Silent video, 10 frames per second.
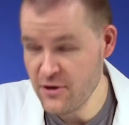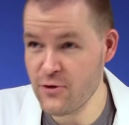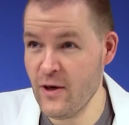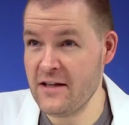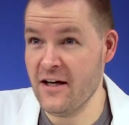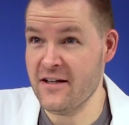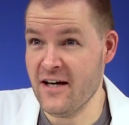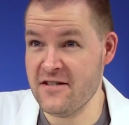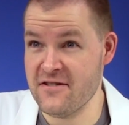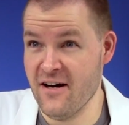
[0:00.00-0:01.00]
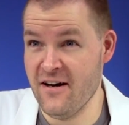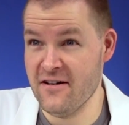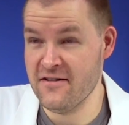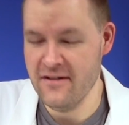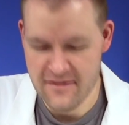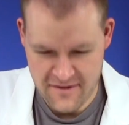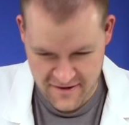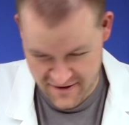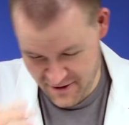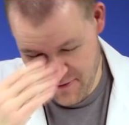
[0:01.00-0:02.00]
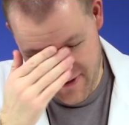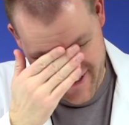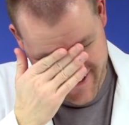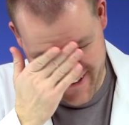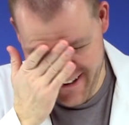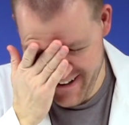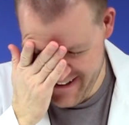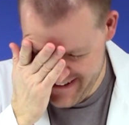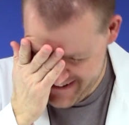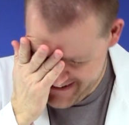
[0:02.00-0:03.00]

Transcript: look great like Gaston. Oh my God.